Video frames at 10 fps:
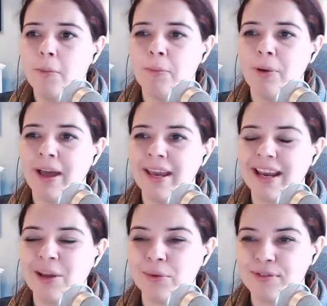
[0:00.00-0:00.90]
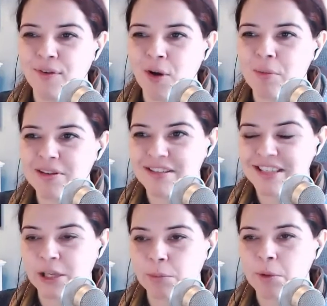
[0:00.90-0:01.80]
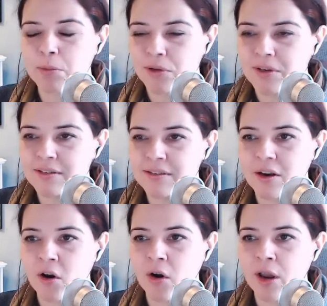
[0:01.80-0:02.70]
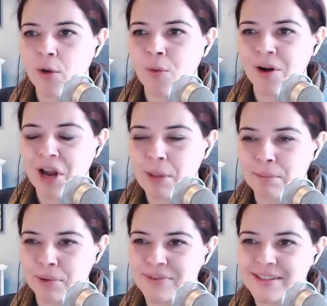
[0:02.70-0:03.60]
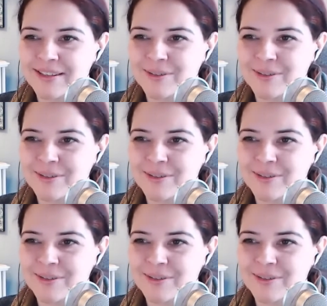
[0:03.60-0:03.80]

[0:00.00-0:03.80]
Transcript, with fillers: But it was very much a Sleeping Beauty scenario where it got boosted